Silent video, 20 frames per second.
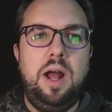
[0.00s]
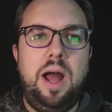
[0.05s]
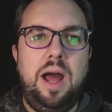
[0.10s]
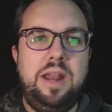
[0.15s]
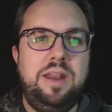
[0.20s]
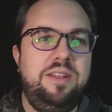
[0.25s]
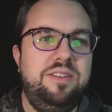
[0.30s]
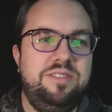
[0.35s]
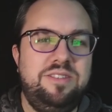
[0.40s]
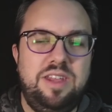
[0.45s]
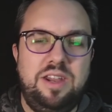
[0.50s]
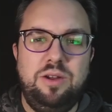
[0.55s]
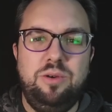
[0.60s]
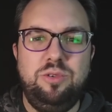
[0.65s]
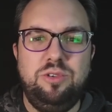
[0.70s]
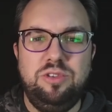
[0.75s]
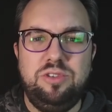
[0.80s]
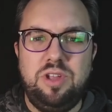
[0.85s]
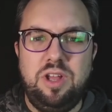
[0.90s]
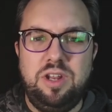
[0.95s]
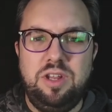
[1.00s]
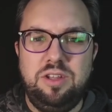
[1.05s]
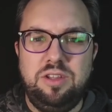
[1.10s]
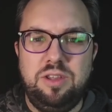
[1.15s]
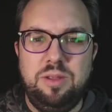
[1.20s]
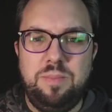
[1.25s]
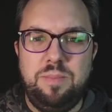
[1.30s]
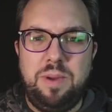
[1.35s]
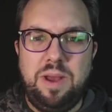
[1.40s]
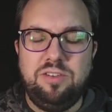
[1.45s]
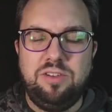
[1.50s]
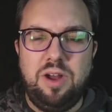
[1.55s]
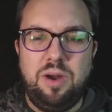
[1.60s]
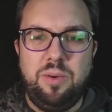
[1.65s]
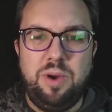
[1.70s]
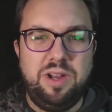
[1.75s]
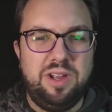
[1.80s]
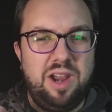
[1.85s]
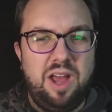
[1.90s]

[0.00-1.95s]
and instead it will just turn into the base artwork.